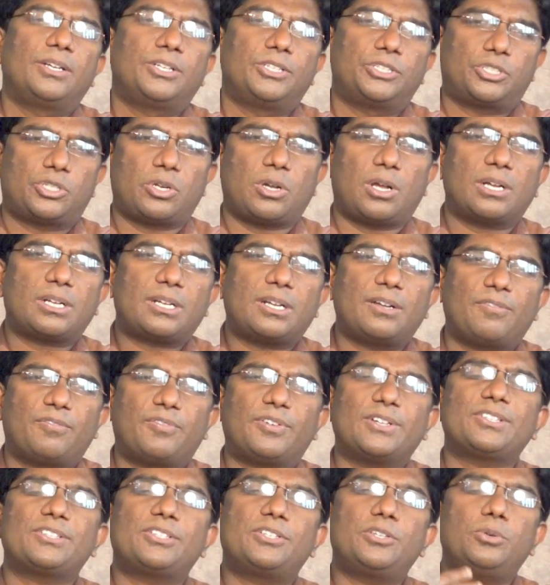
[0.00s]
shock,
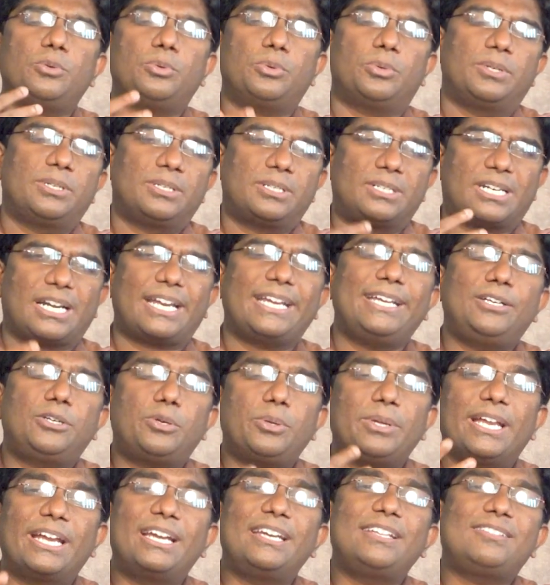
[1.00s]
first you try
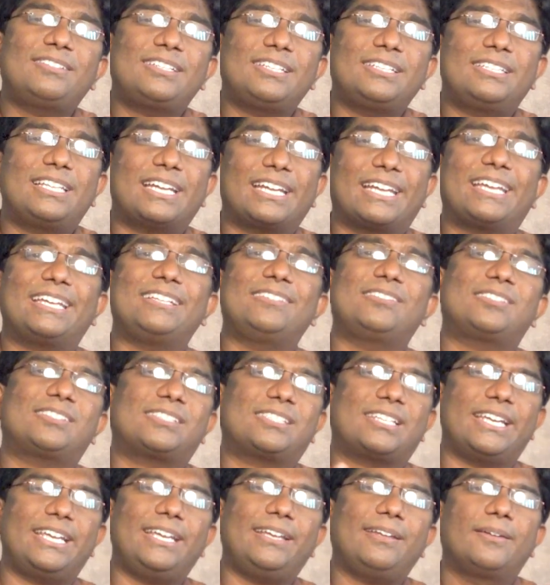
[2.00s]
to elicit the
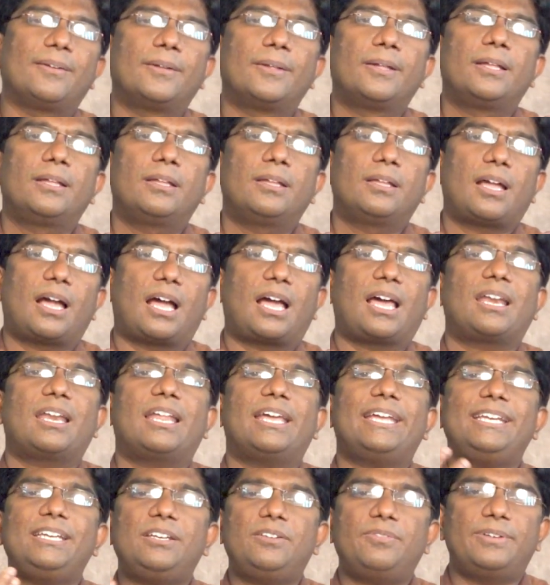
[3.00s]
history
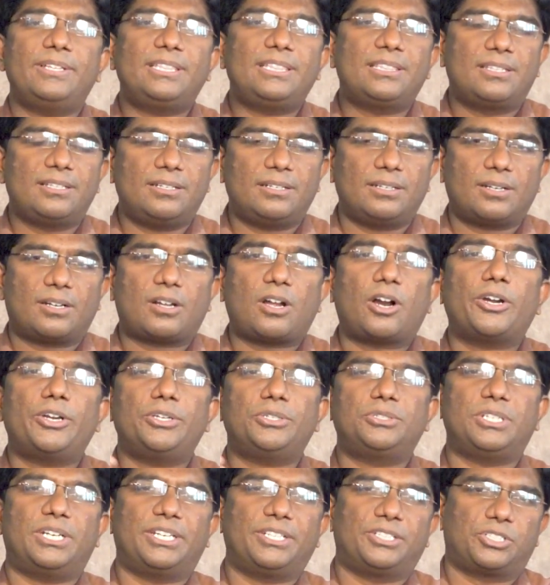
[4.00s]
aligned with
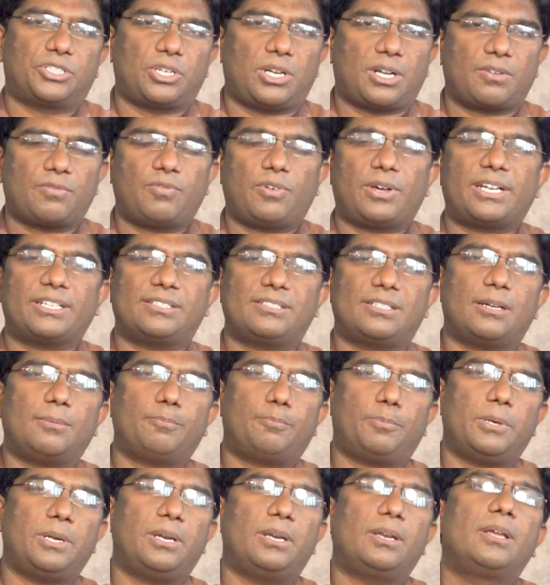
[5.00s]
cardiogenic shock. For
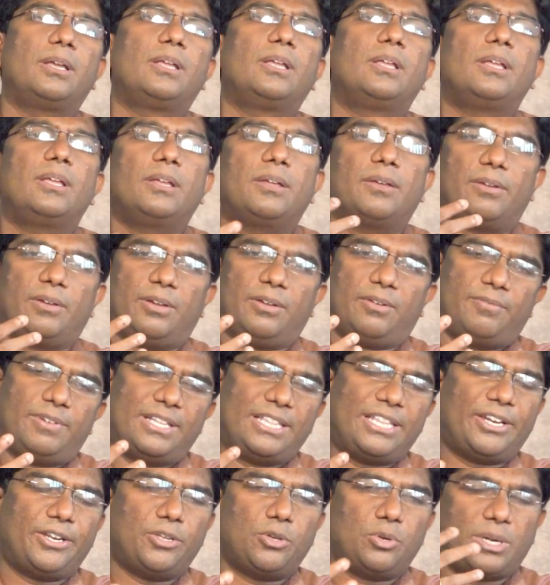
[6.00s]
example,
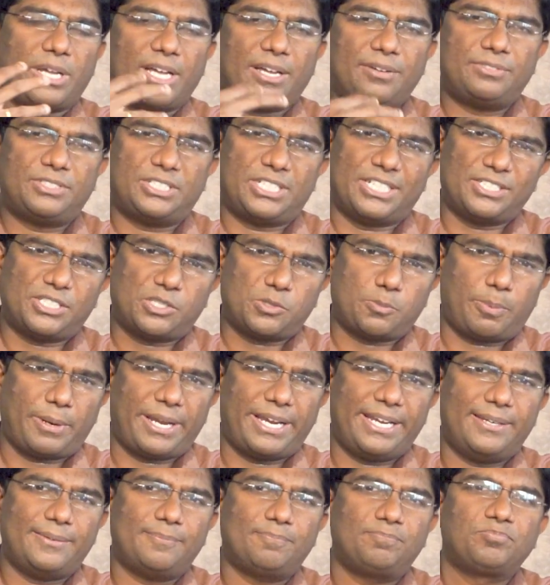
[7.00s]
whether you have chest
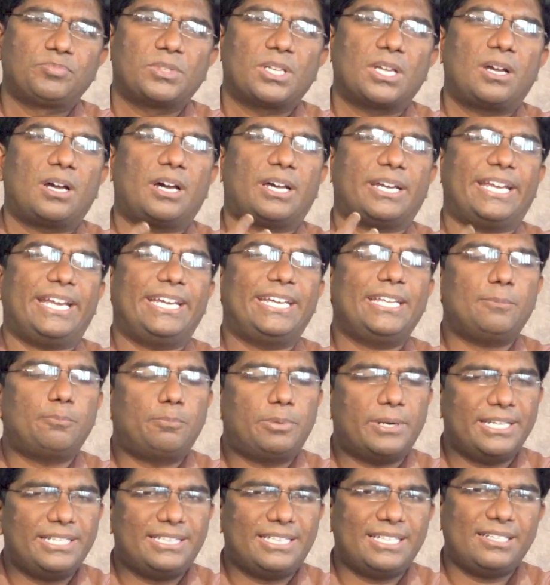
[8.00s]
pain or any
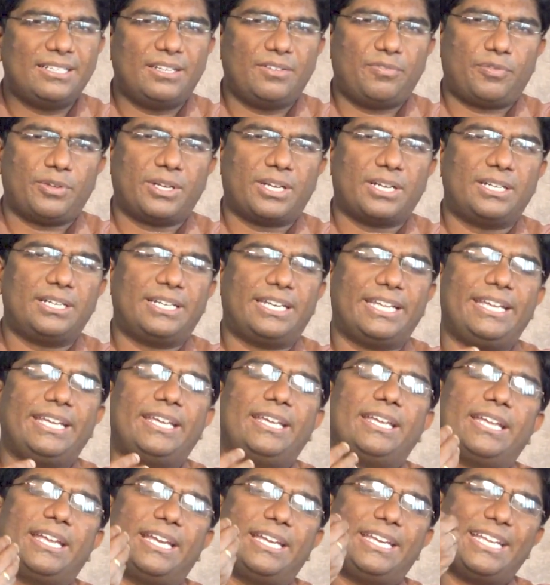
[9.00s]
breathing
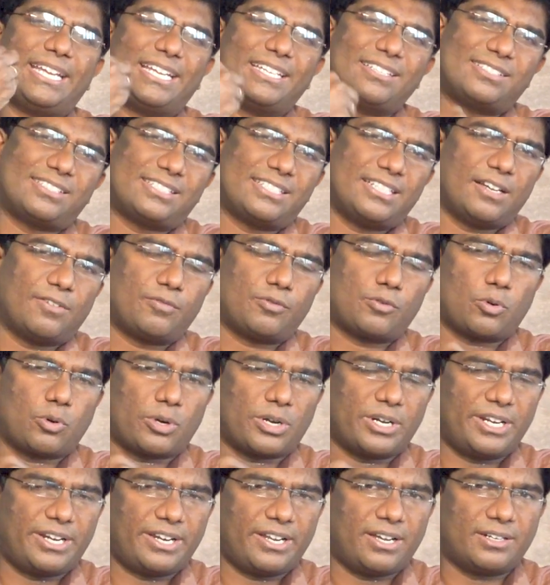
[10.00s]
difficulty, any history of
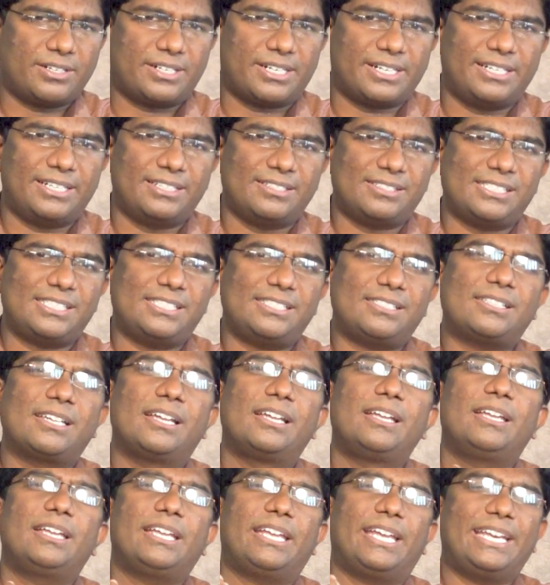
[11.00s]
coronary artery disease,
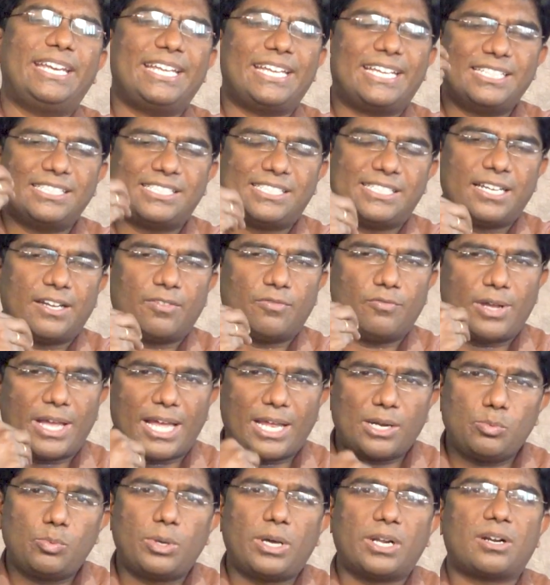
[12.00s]
any history of
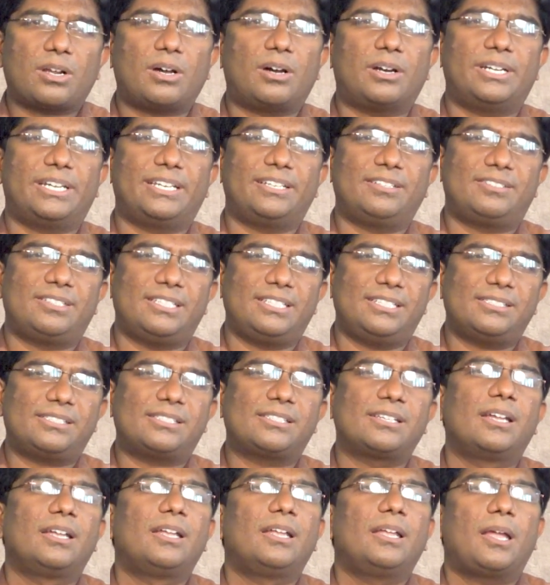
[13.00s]
valvular heart
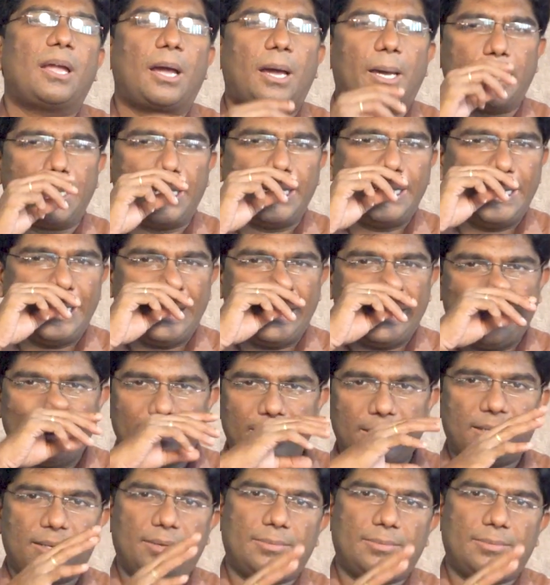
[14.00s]
disease, or any